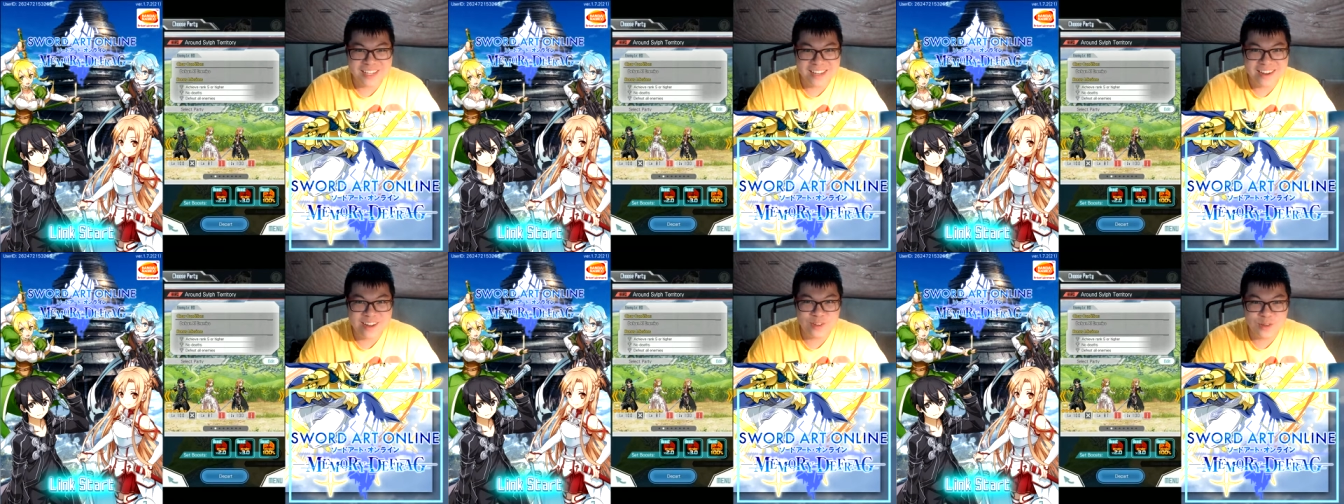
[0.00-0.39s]

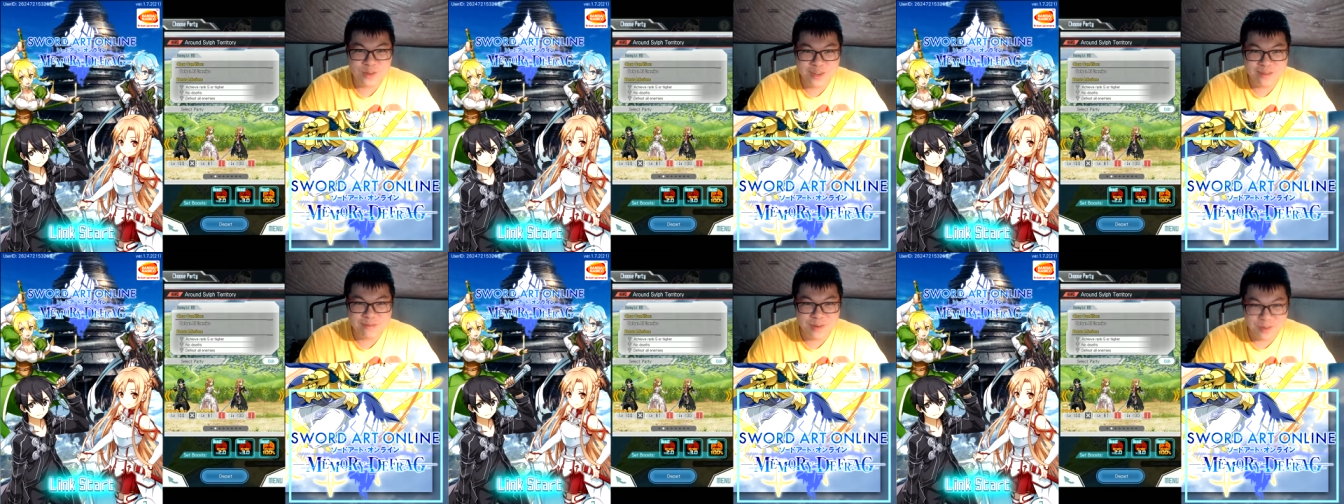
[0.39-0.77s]

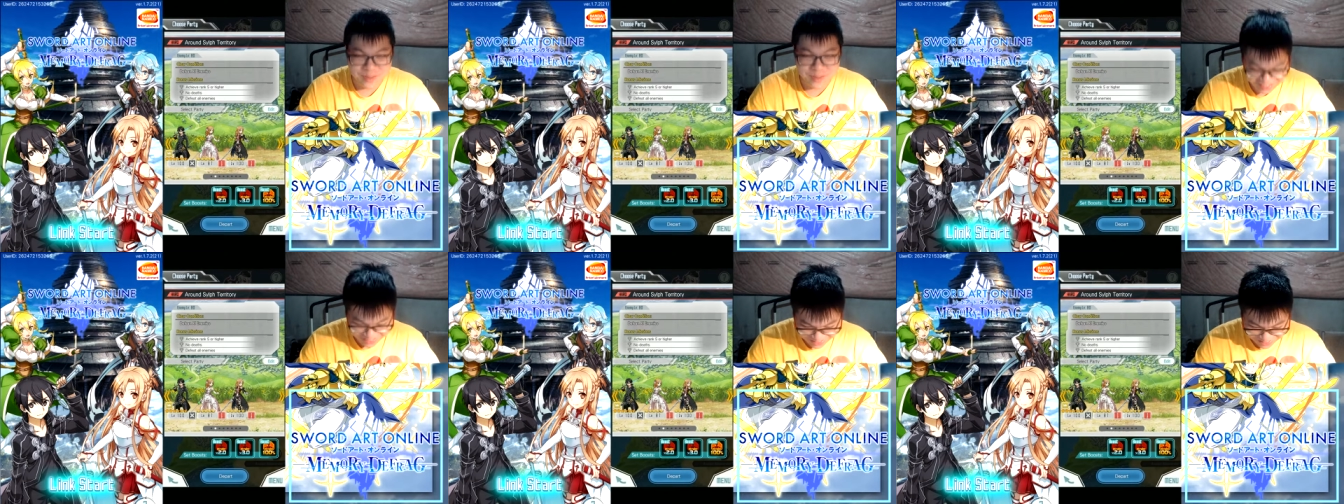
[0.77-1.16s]
intruder
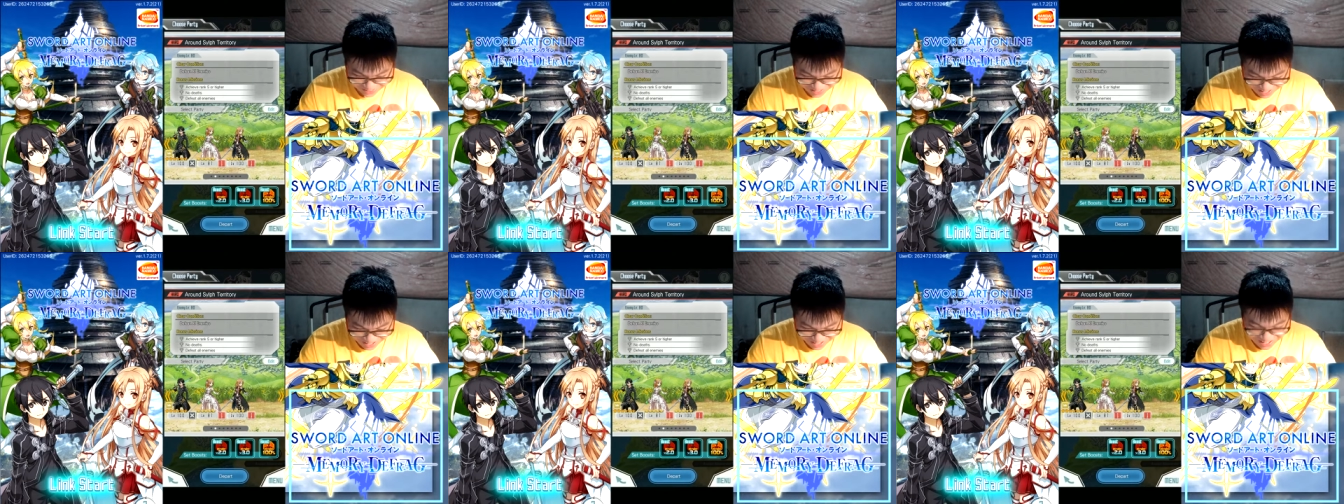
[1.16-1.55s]
boosts,
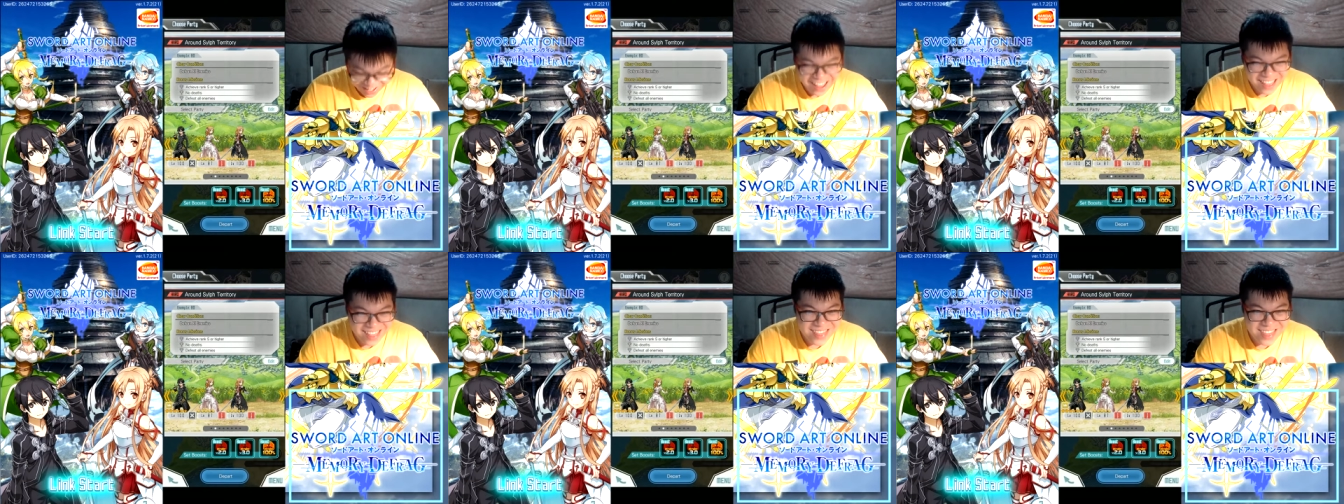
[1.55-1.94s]

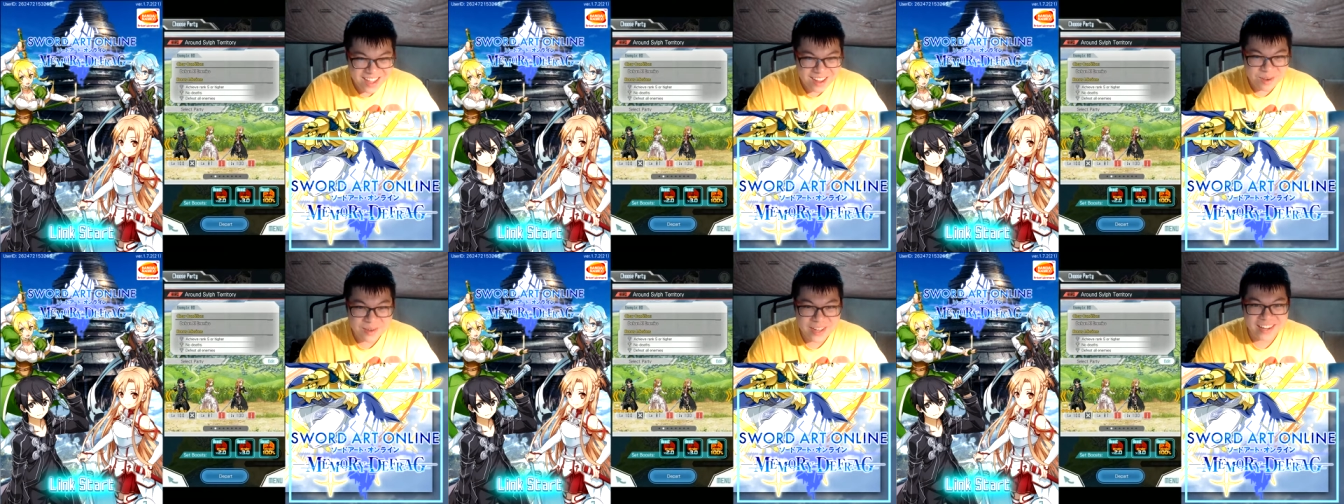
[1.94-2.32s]
and they
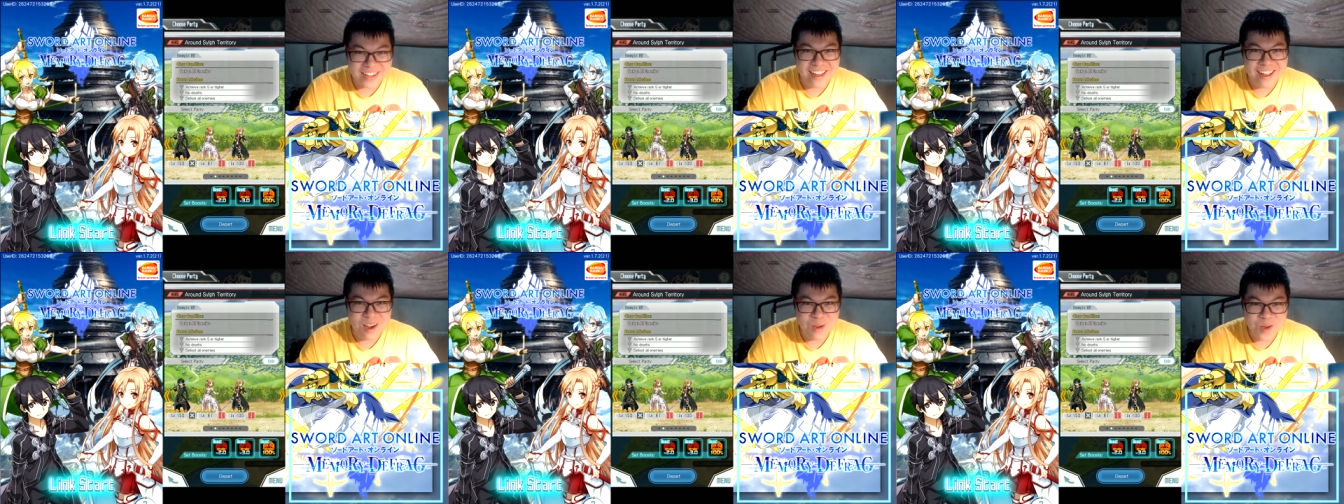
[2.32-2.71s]
don't get
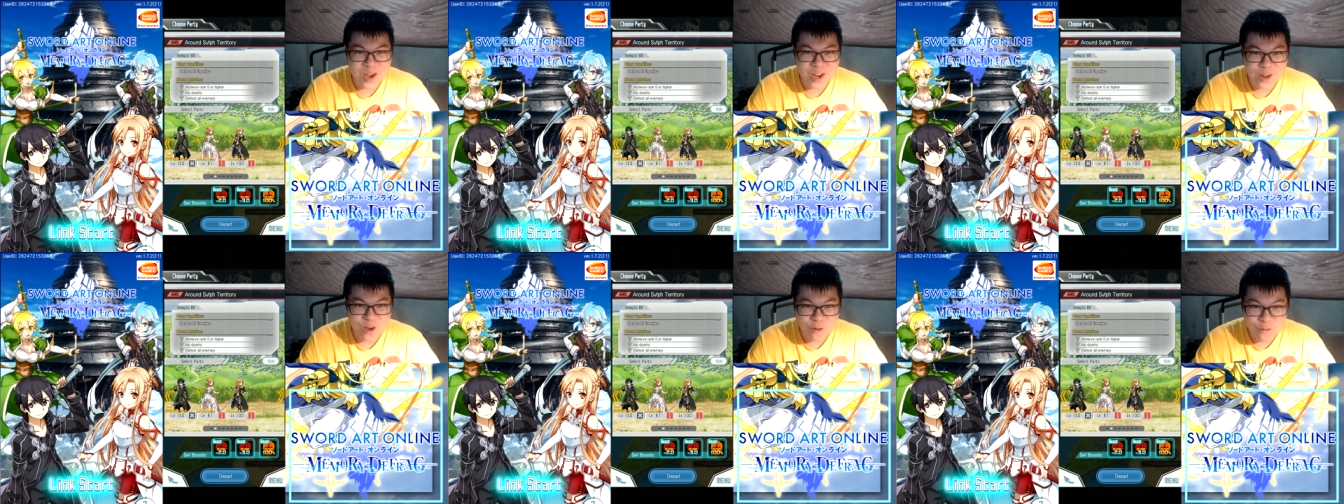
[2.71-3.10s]

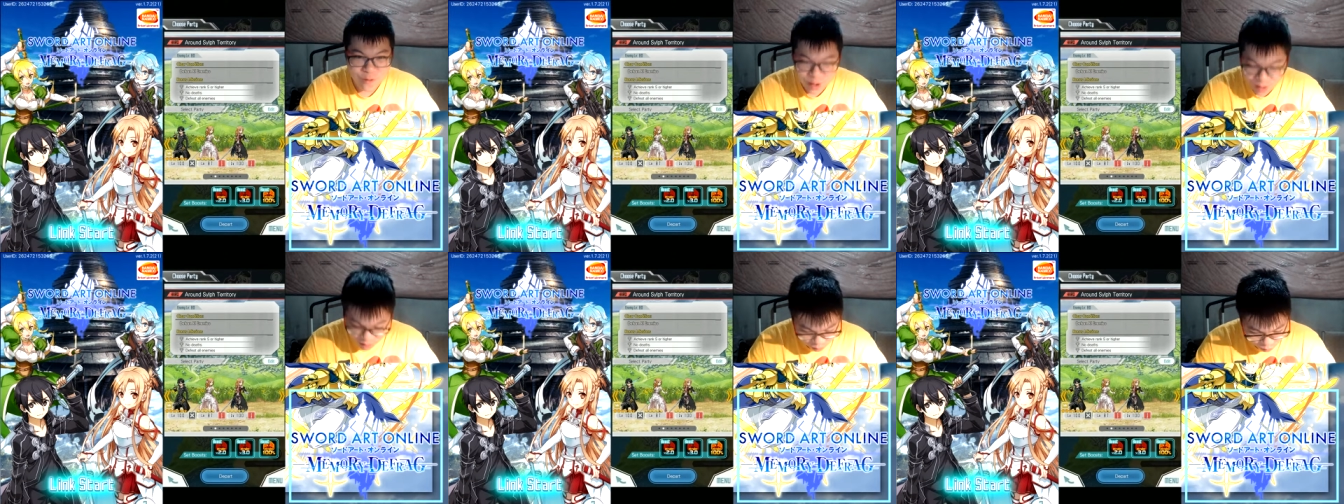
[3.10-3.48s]
carried
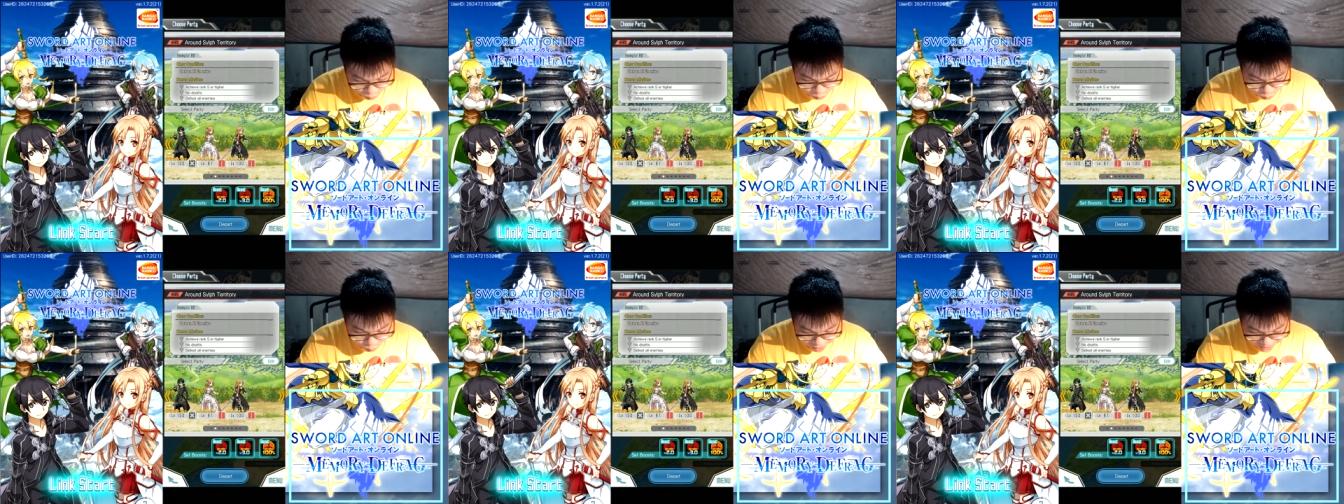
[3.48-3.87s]
over?
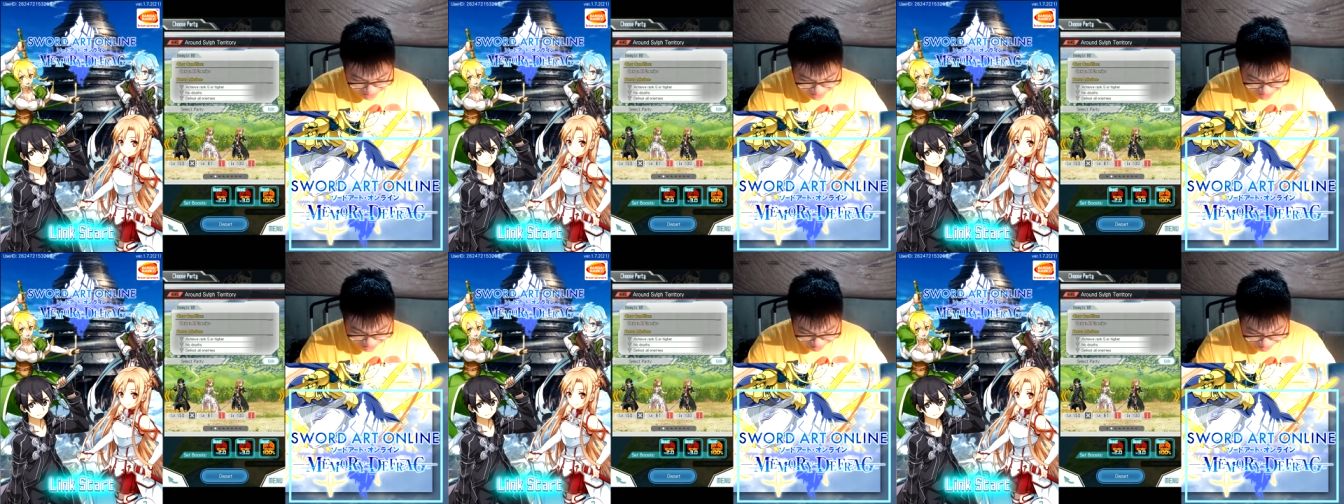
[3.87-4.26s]
What?